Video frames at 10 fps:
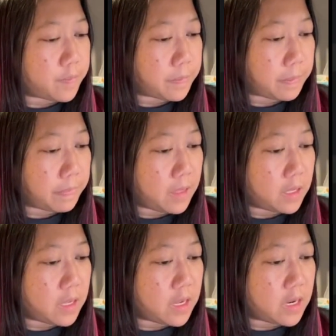
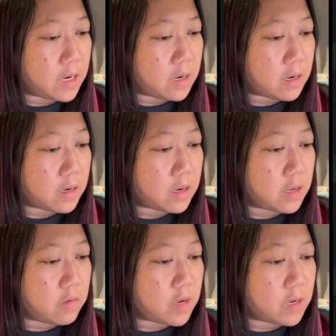Again, you
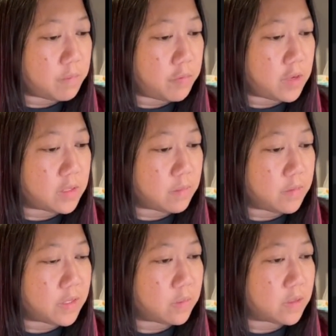need to put it
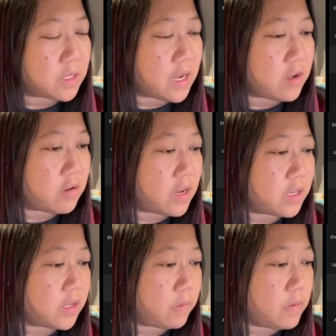someplace where you can
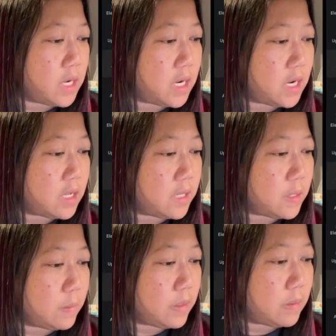actually read it a little
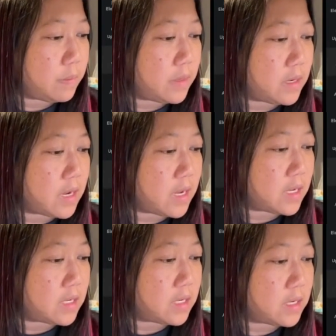bit, but
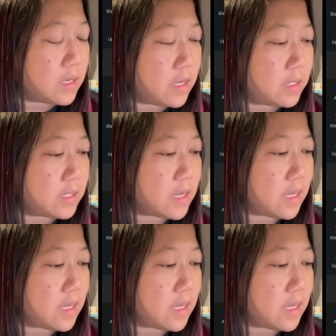it's not